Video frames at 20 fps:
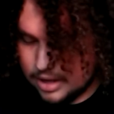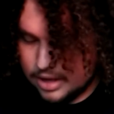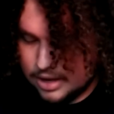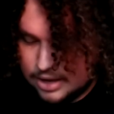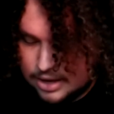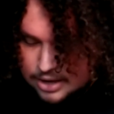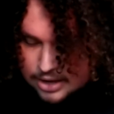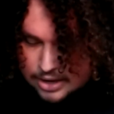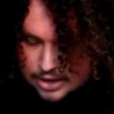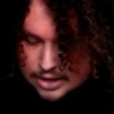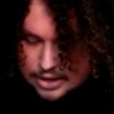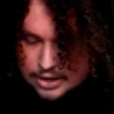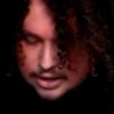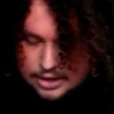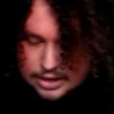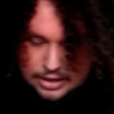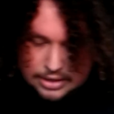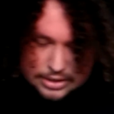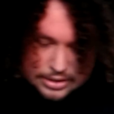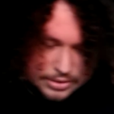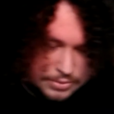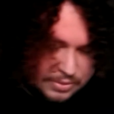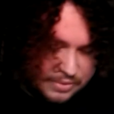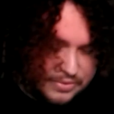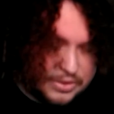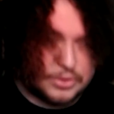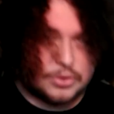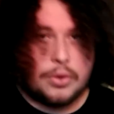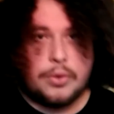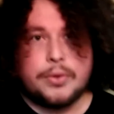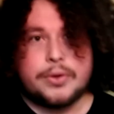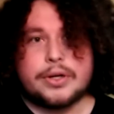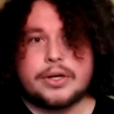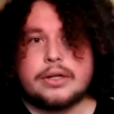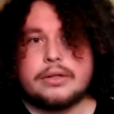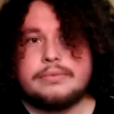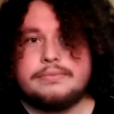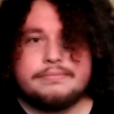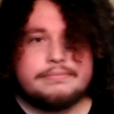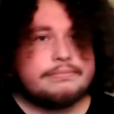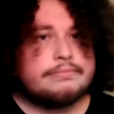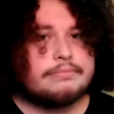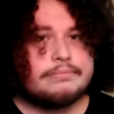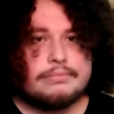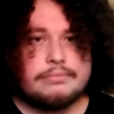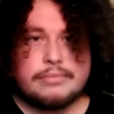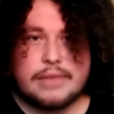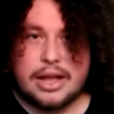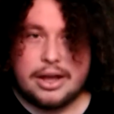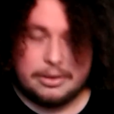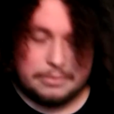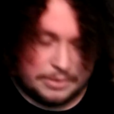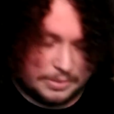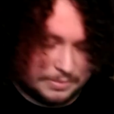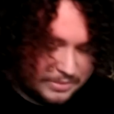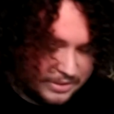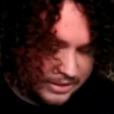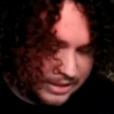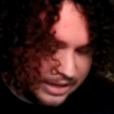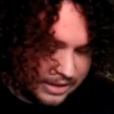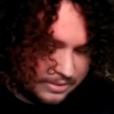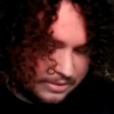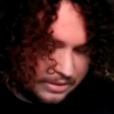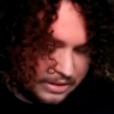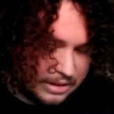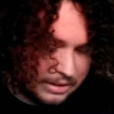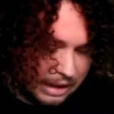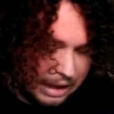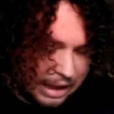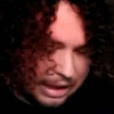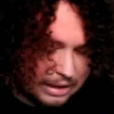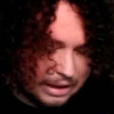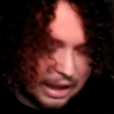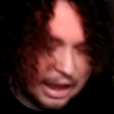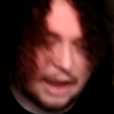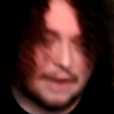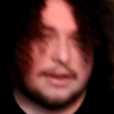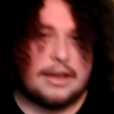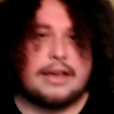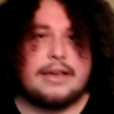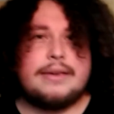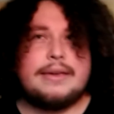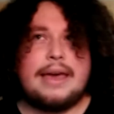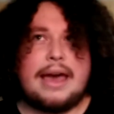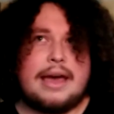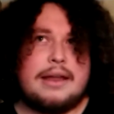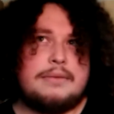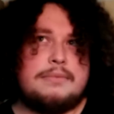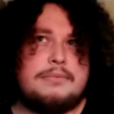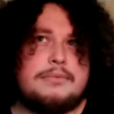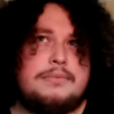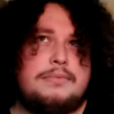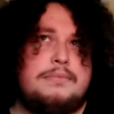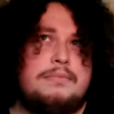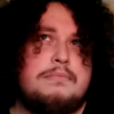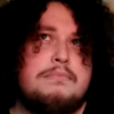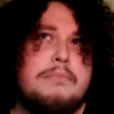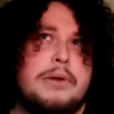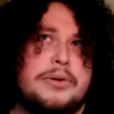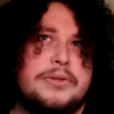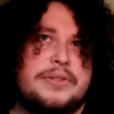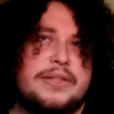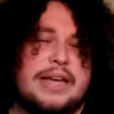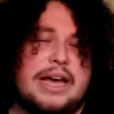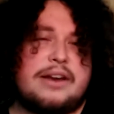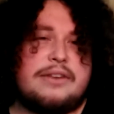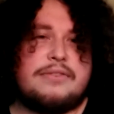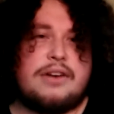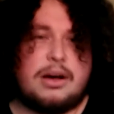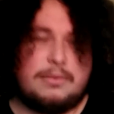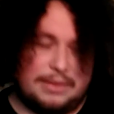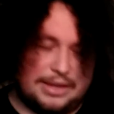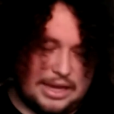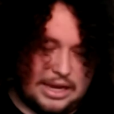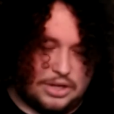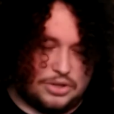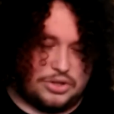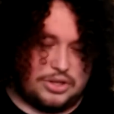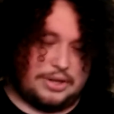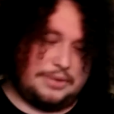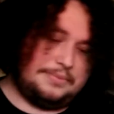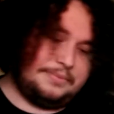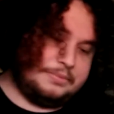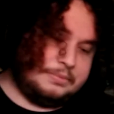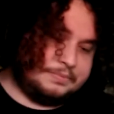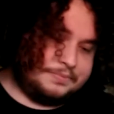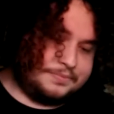It's one of those older albums that I get mostly out of obligation.